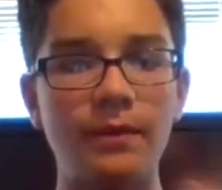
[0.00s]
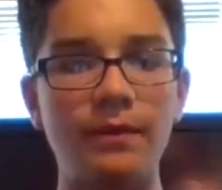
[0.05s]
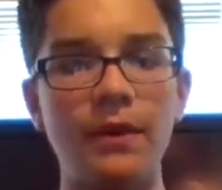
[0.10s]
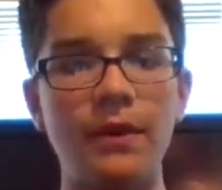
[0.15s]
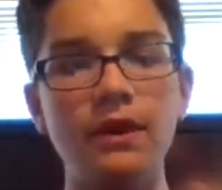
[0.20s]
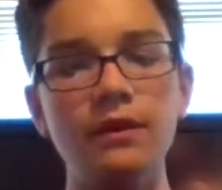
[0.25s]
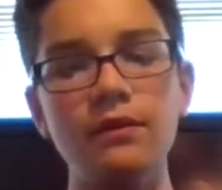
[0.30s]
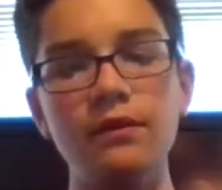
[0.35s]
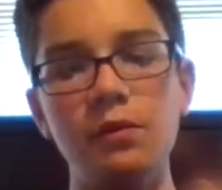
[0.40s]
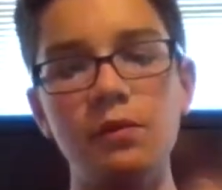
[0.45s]

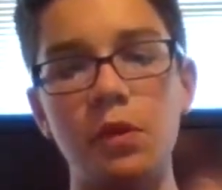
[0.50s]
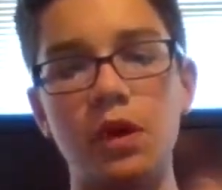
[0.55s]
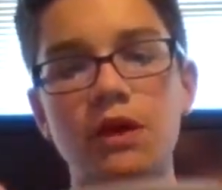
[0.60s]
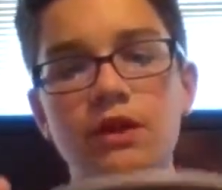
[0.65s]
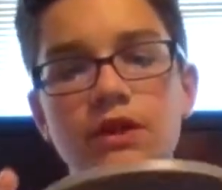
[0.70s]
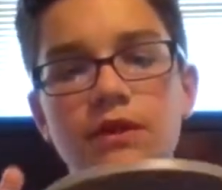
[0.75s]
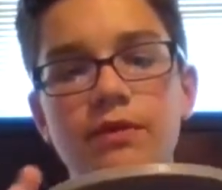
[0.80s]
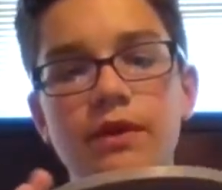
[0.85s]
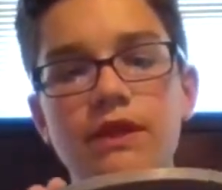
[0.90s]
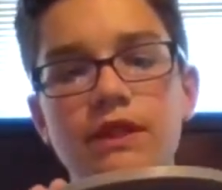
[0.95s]
the open
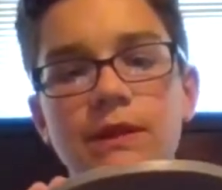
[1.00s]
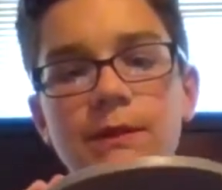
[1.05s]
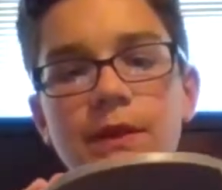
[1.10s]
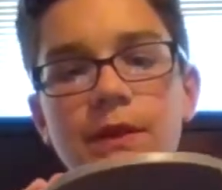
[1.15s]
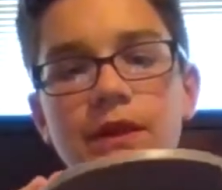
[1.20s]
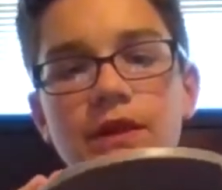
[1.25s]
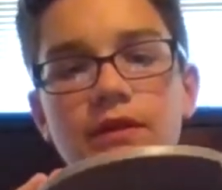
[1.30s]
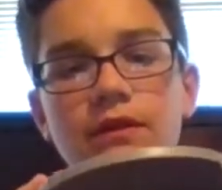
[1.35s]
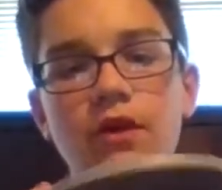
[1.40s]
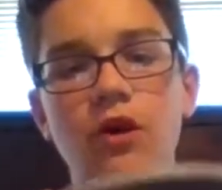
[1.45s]
button, where you
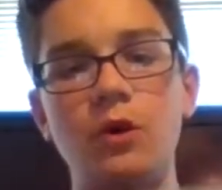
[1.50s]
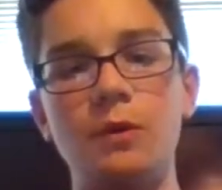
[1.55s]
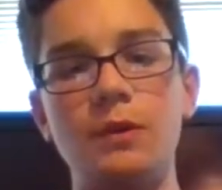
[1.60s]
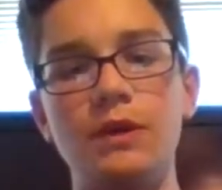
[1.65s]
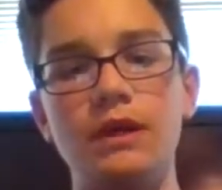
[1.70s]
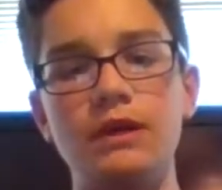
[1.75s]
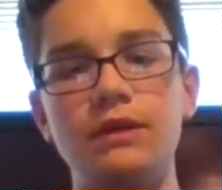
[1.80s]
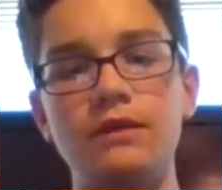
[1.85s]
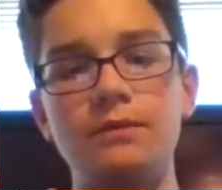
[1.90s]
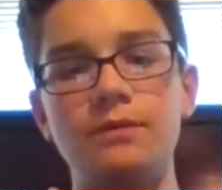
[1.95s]
just press the
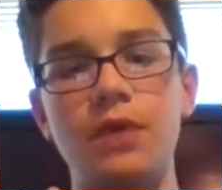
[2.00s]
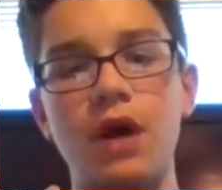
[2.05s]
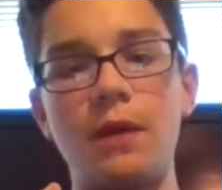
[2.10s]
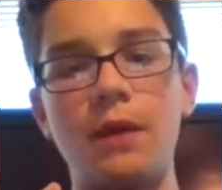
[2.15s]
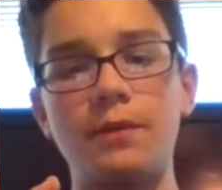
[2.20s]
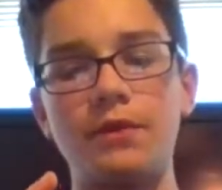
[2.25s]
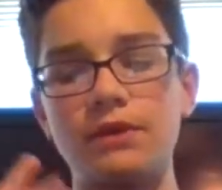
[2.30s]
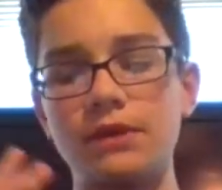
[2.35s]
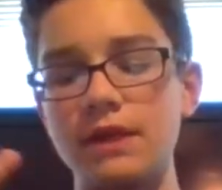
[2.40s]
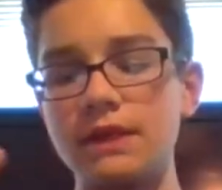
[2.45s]
button, open
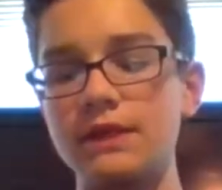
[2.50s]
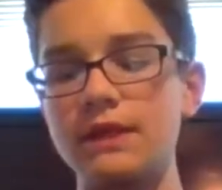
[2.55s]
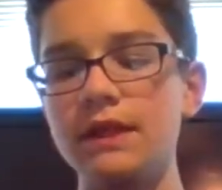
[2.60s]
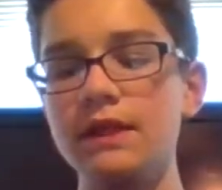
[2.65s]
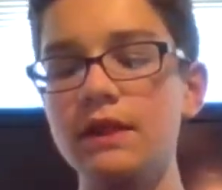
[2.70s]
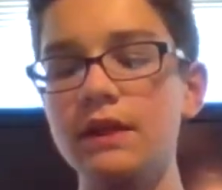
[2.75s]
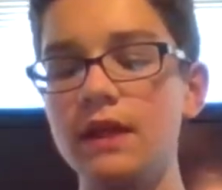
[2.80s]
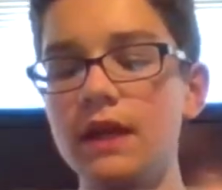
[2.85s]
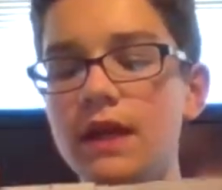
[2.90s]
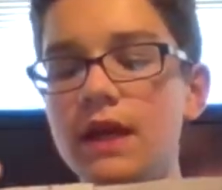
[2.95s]
it, pop your
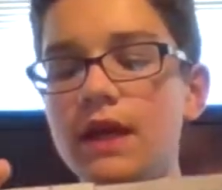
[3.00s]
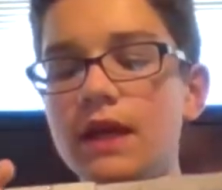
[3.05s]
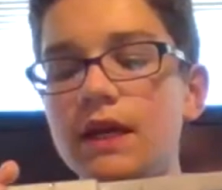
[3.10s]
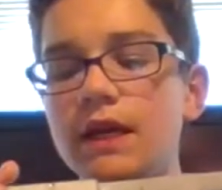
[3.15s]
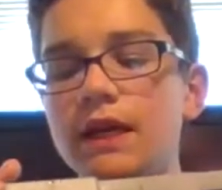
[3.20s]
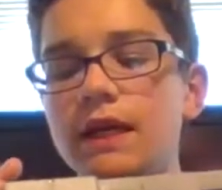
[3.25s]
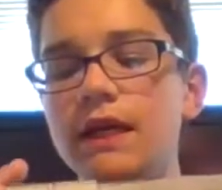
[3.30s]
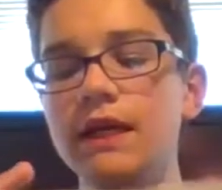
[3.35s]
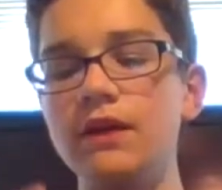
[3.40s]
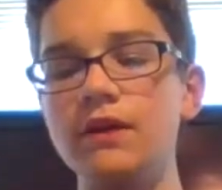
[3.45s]
disc in.
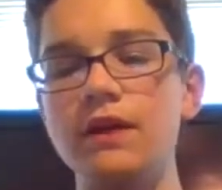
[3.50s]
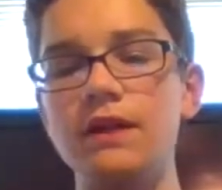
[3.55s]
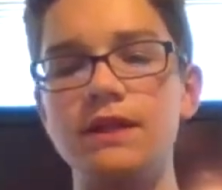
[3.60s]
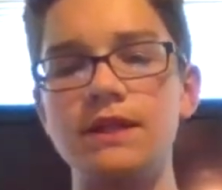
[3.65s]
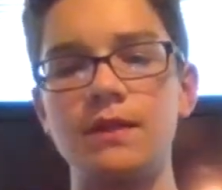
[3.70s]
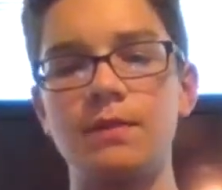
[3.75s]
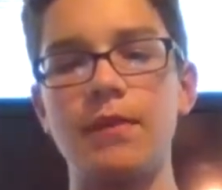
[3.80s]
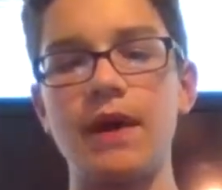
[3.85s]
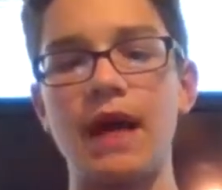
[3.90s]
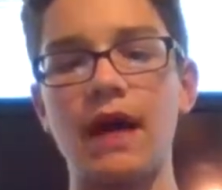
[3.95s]

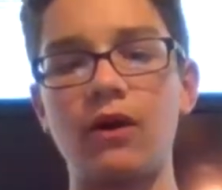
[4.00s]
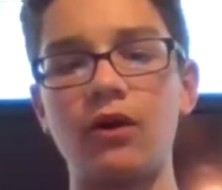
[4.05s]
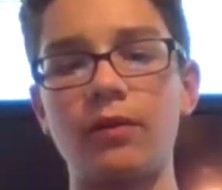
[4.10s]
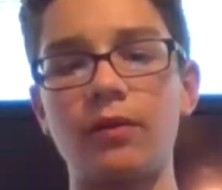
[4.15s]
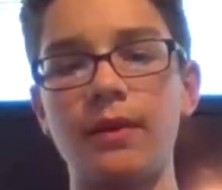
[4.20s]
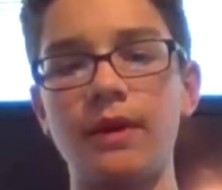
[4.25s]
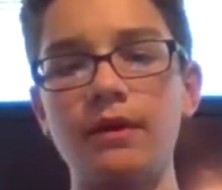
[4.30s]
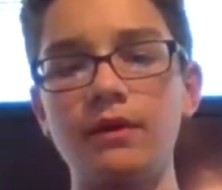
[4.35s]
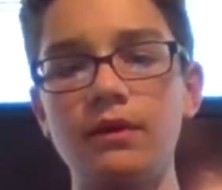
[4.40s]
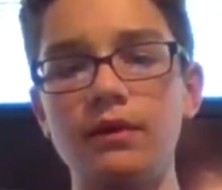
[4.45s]
Here is the
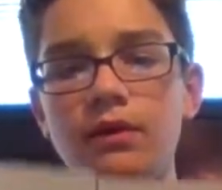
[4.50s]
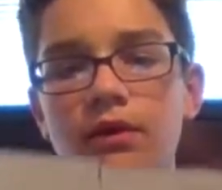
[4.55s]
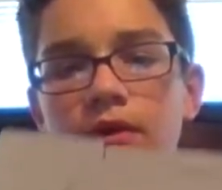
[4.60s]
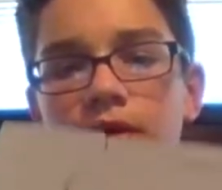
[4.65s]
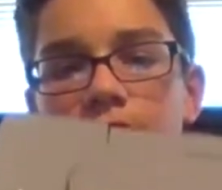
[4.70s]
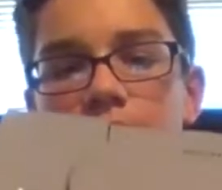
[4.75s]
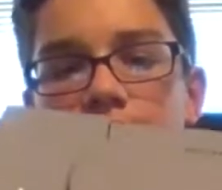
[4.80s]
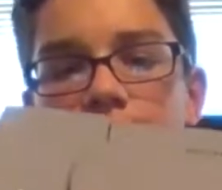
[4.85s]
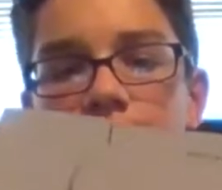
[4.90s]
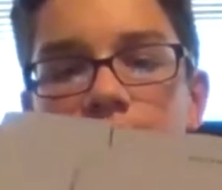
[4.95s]
power
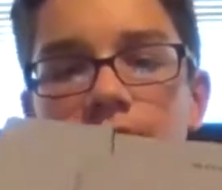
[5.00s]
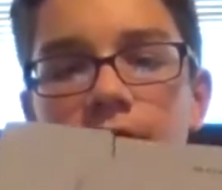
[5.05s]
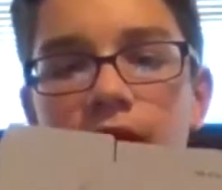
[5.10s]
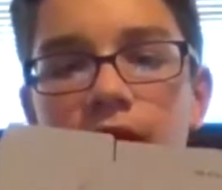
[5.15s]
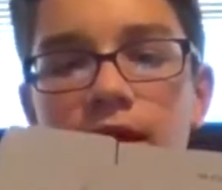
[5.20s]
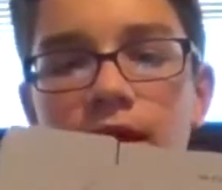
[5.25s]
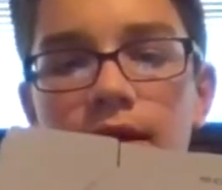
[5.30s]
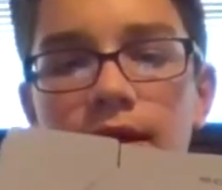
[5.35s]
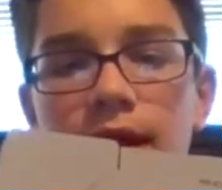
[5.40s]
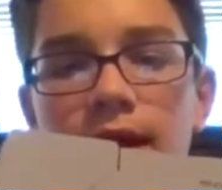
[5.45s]
button,
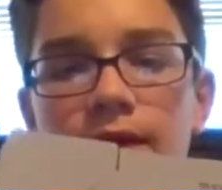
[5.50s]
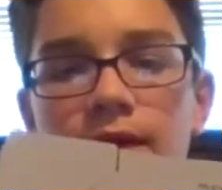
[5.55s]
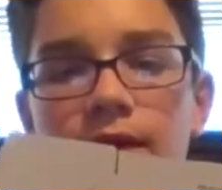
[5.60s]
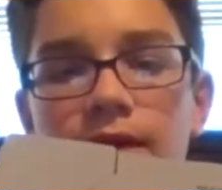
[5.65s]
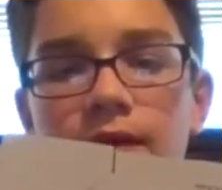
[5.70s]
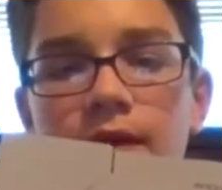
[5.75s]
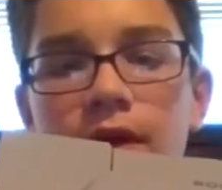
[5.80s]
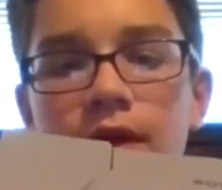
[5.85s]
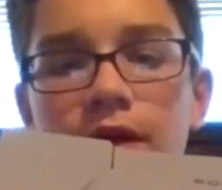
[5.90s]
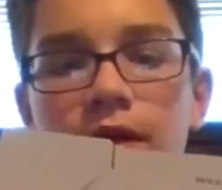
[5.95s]
and
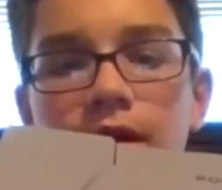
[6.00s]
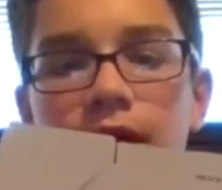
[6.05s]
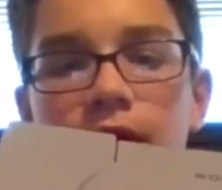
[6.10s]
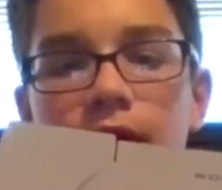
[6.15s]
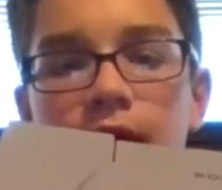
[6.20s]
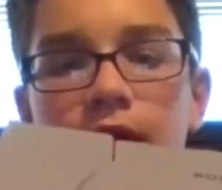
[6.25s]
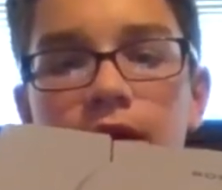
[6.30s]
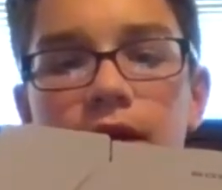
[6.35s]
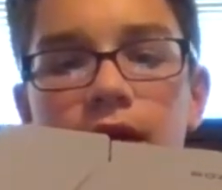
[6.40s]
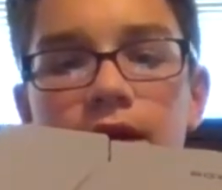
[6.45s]

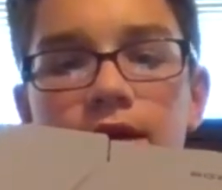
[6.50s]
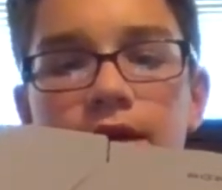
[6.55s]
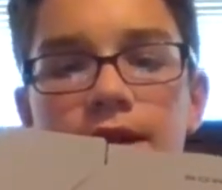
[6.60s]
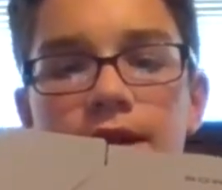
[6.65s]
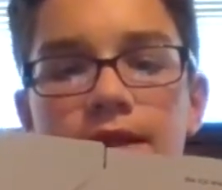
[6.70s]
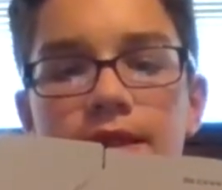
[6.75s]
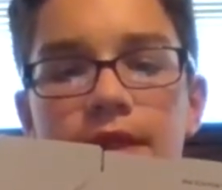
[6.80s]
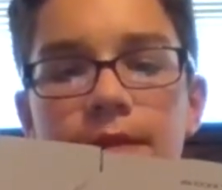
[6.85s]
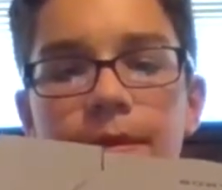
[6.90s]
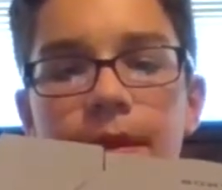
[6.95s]

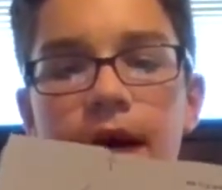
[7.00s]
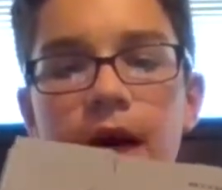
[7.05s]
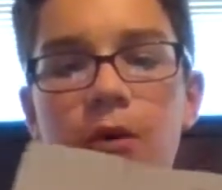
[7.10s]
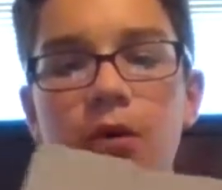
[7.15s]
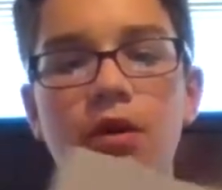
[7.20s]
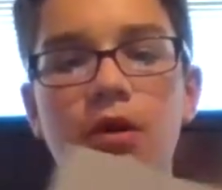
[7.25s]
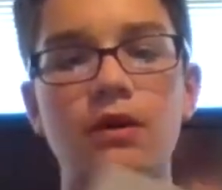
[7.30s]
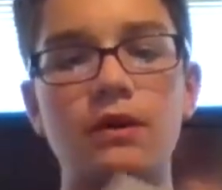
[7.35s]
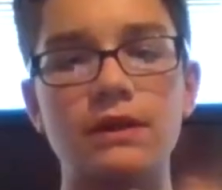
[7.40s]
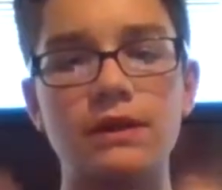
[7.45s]
that is the
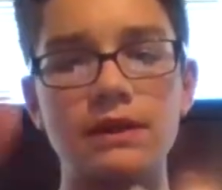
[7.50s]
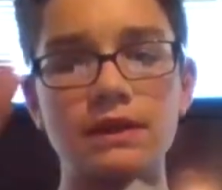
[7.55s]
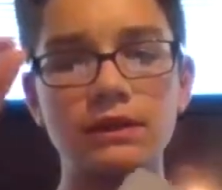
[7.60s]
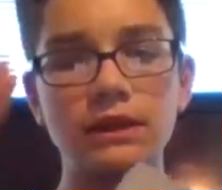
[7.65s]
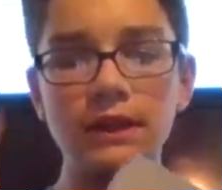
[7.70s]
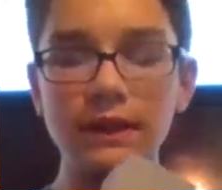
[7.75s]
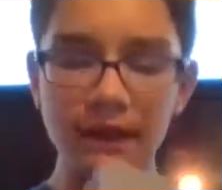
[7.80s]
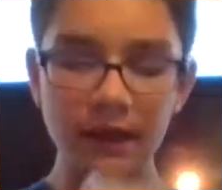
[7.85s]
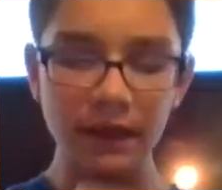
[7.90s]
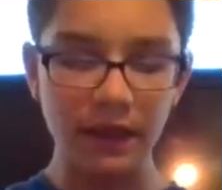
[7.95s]
power
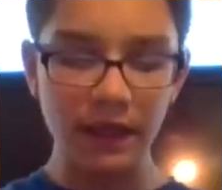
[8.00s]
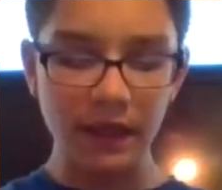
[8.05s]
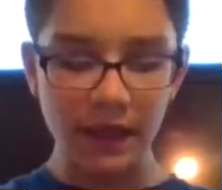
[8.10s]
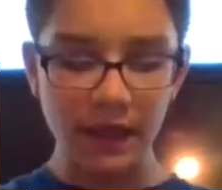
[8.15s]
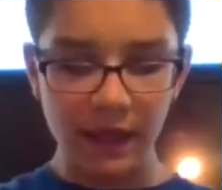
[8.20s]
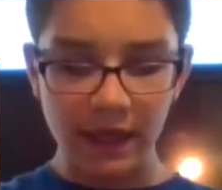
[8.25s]
slit.